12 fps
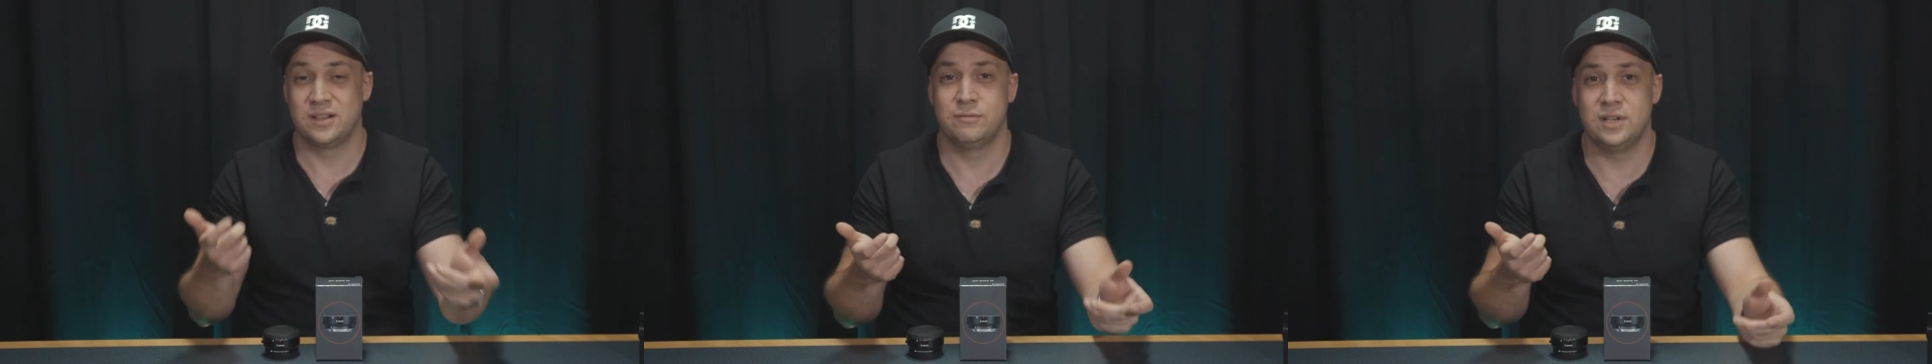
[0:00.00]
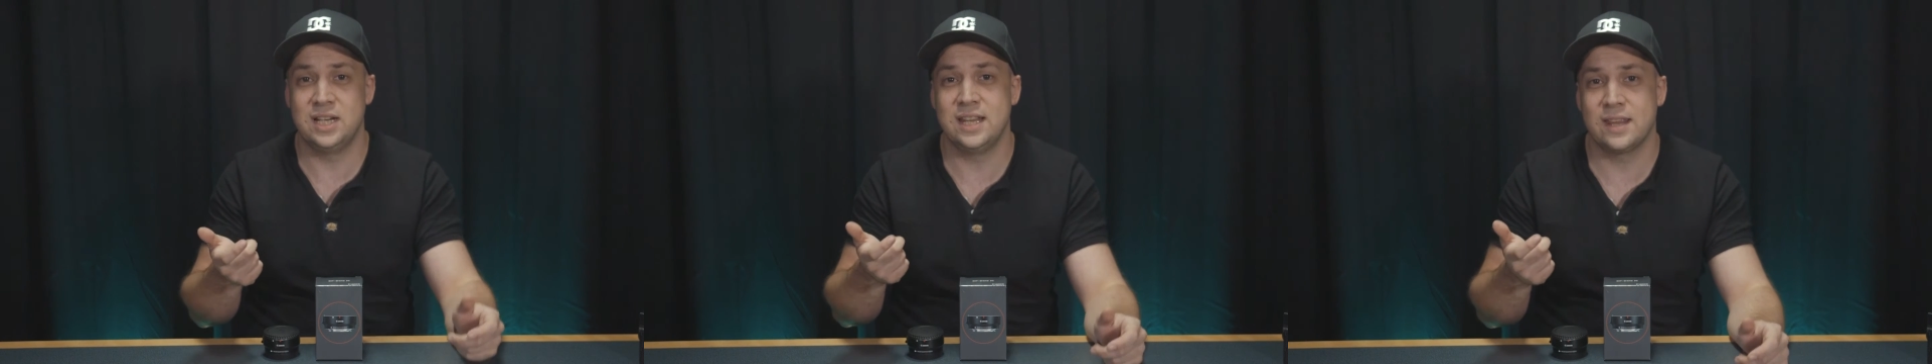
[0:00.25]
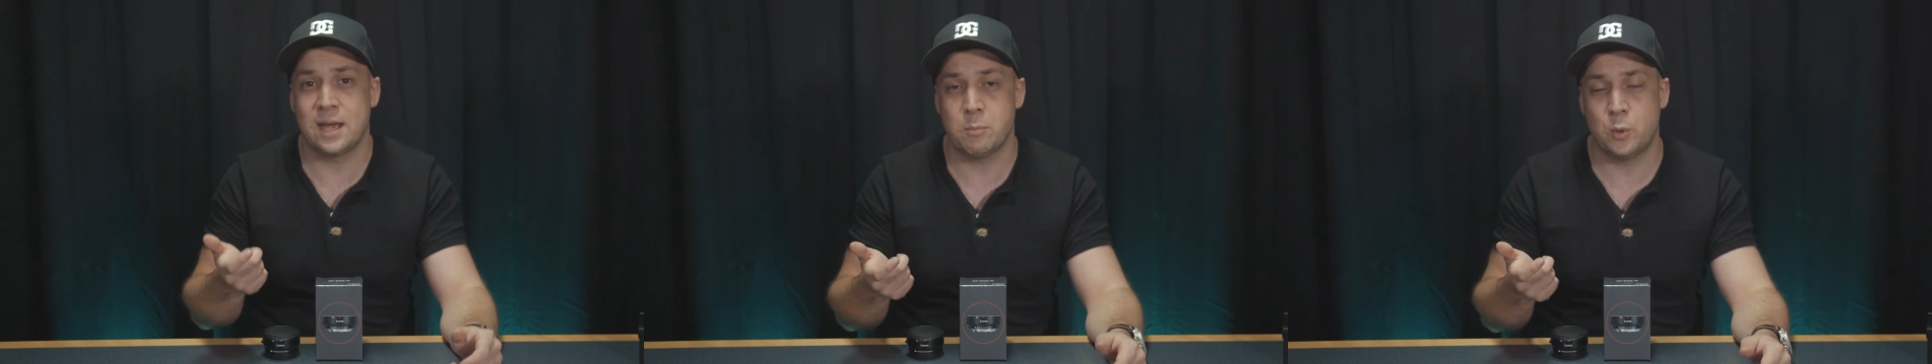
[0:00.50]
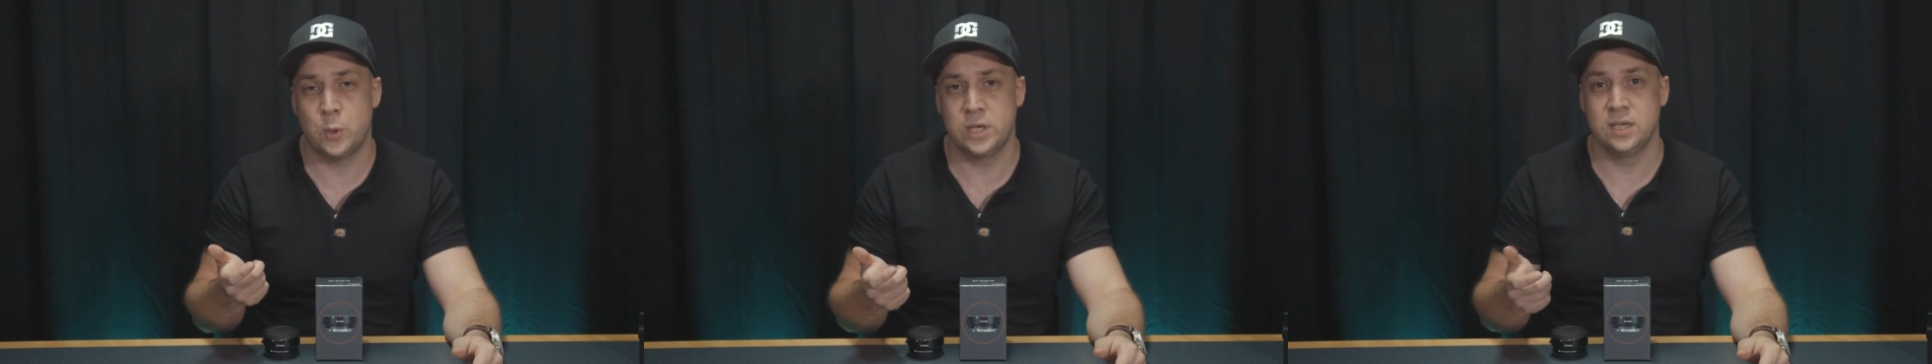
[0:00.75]
Really, at
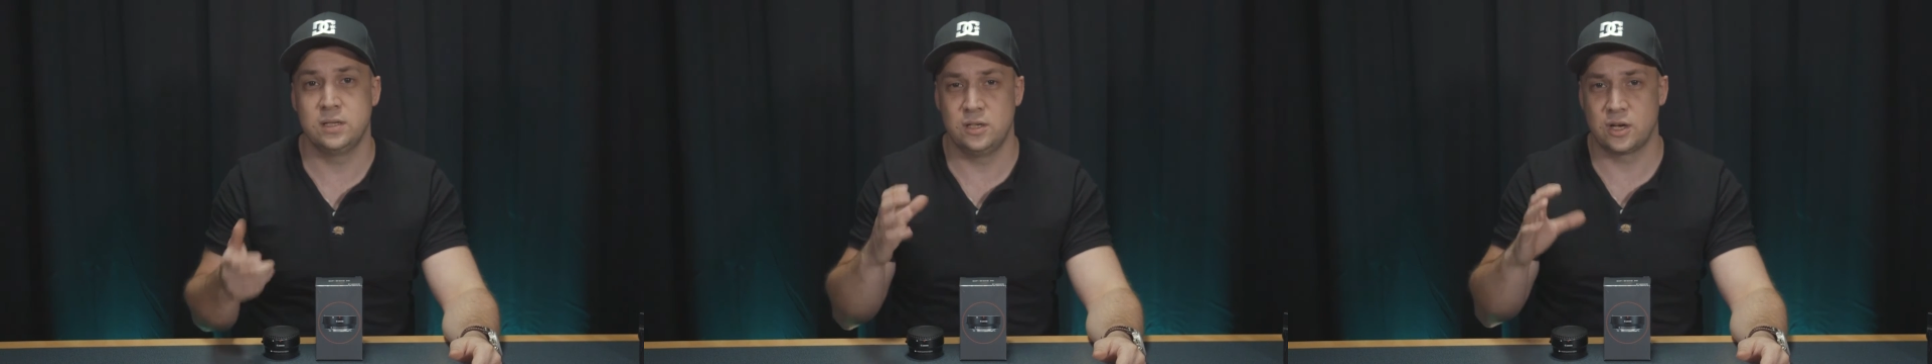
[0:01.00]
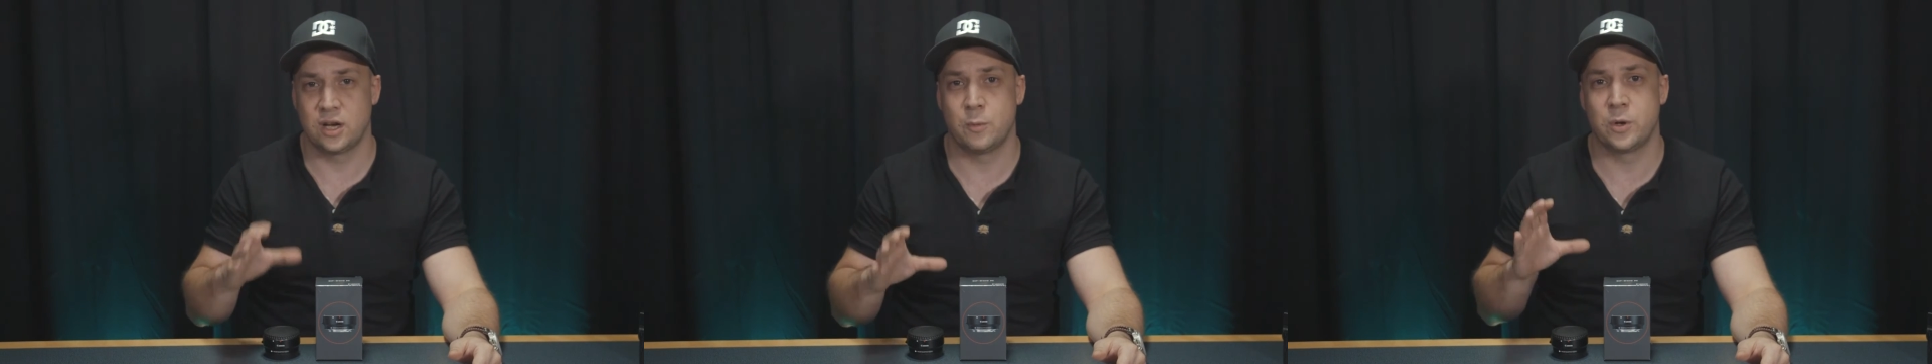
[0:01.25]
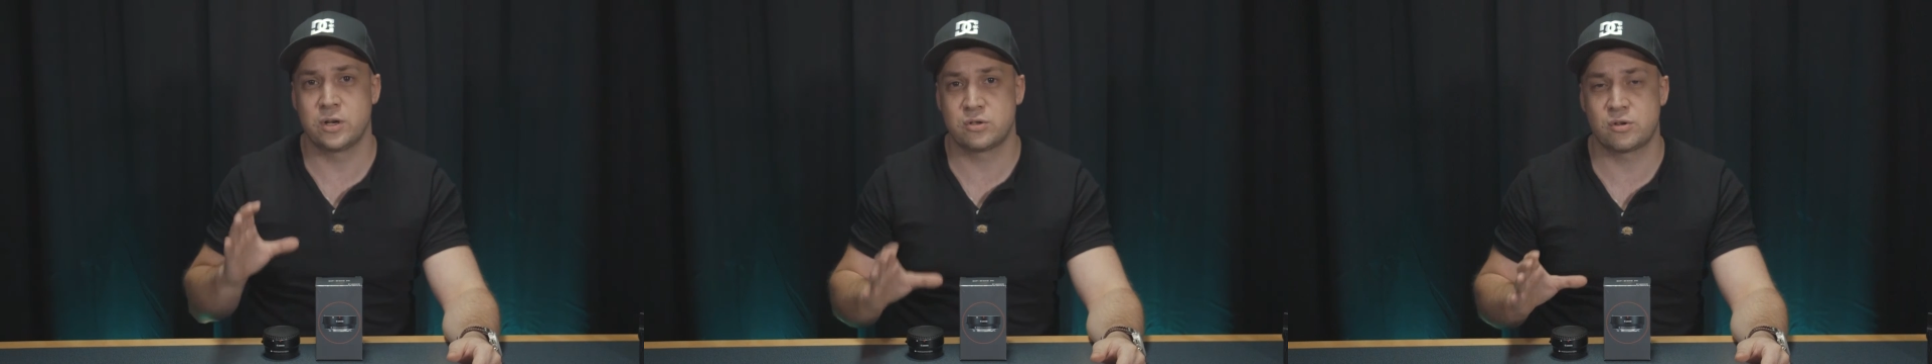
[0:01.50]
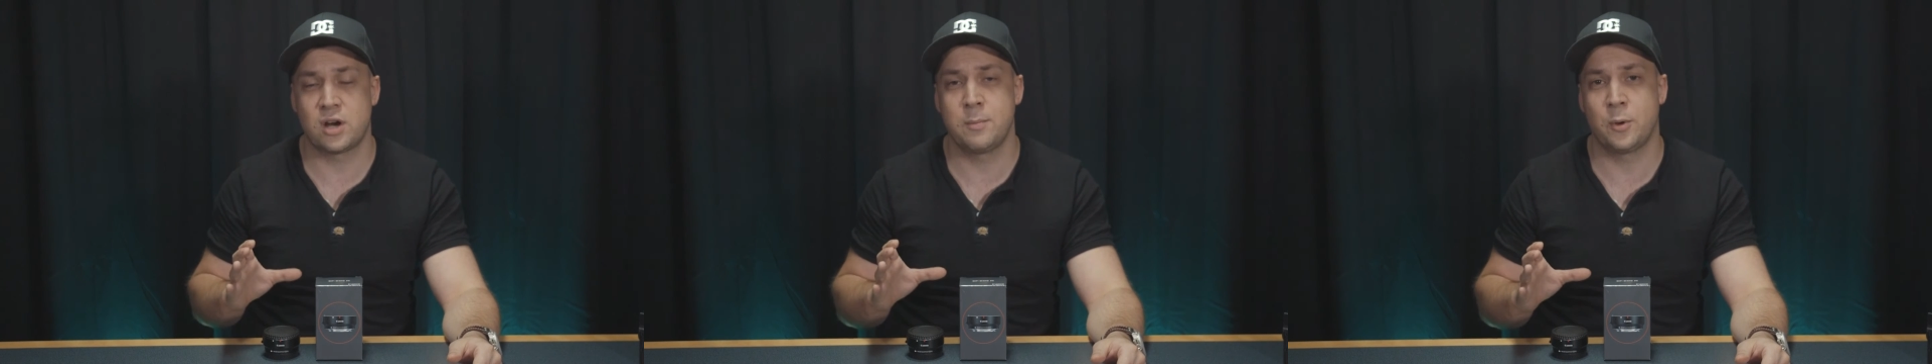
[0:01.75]
that point, you're going to want to
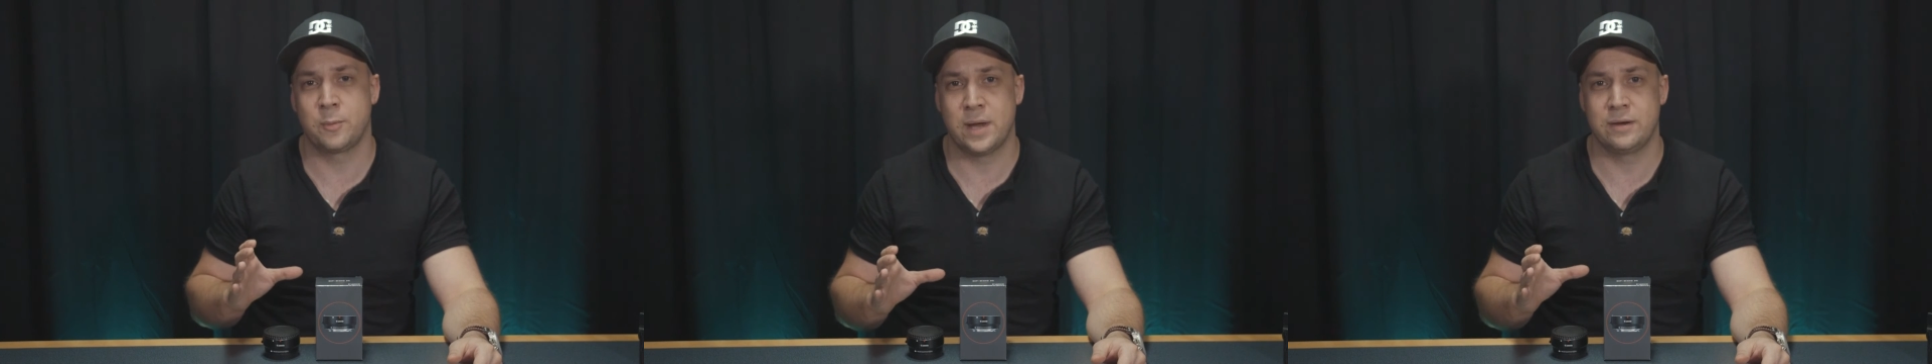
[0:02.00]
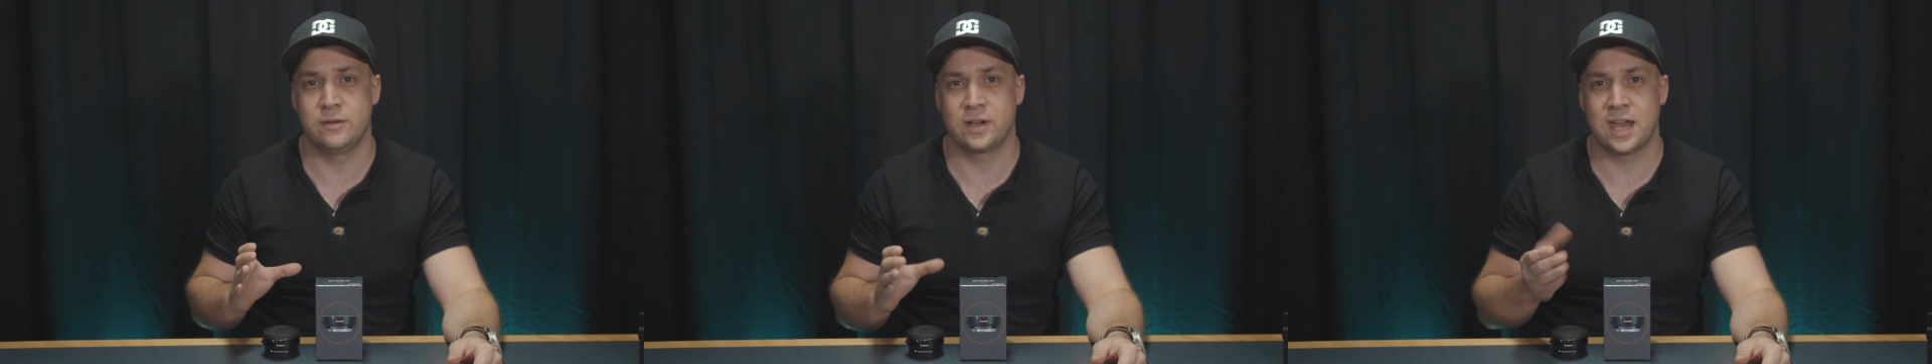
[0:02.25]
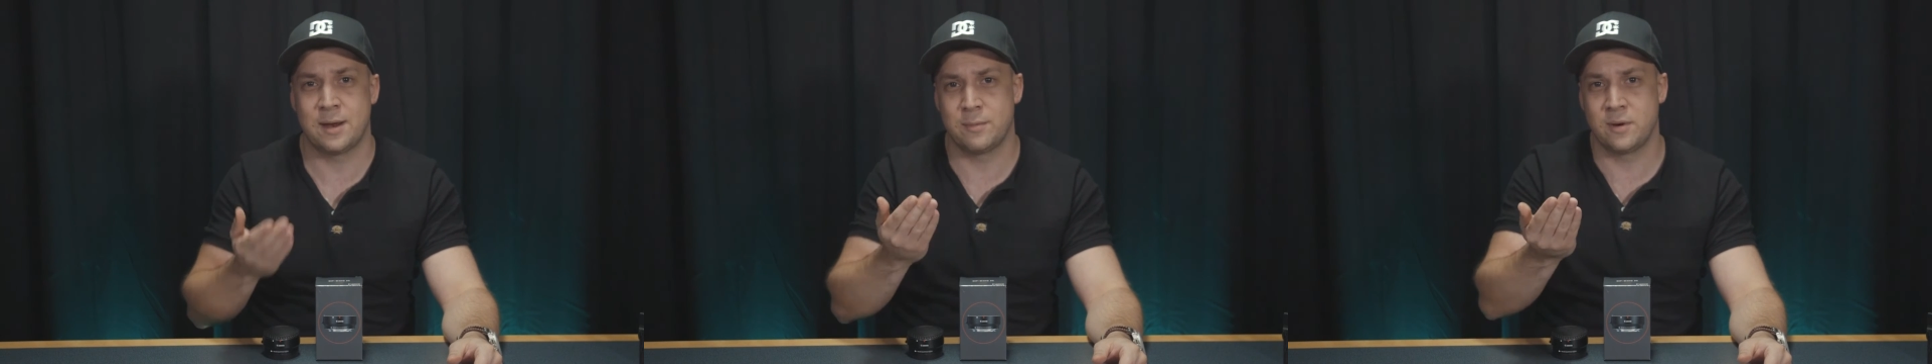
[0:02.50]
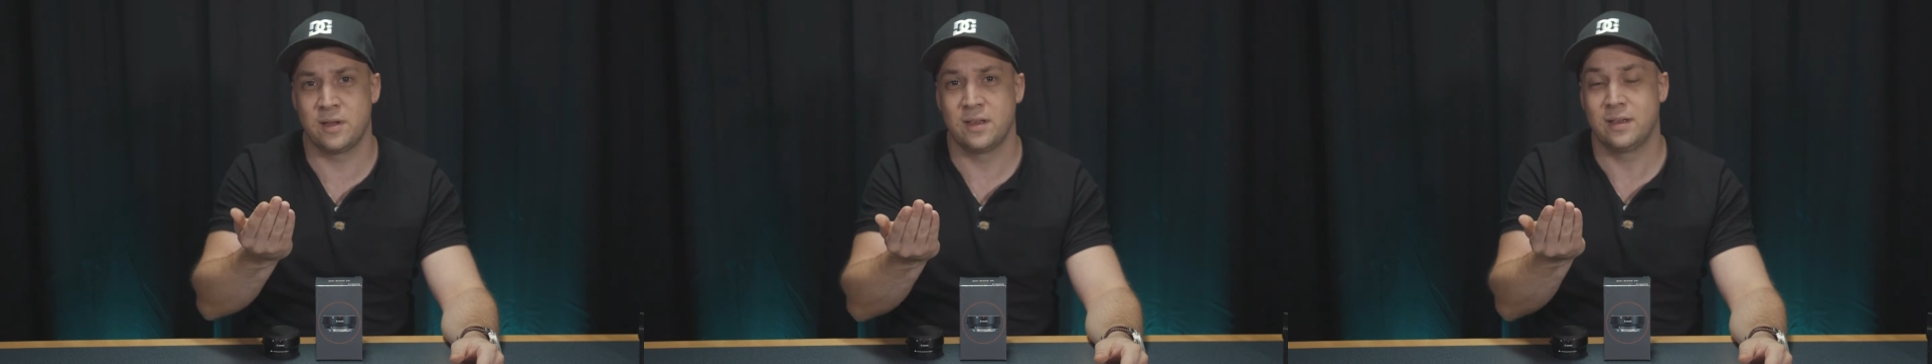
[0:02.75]
tripod mount your
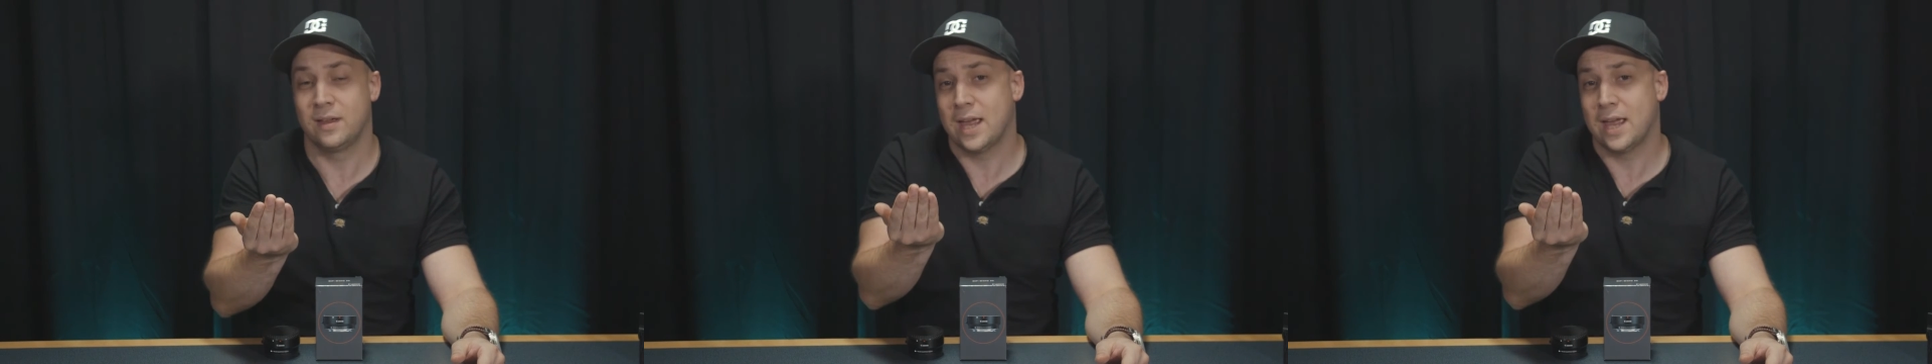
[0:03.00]
camera,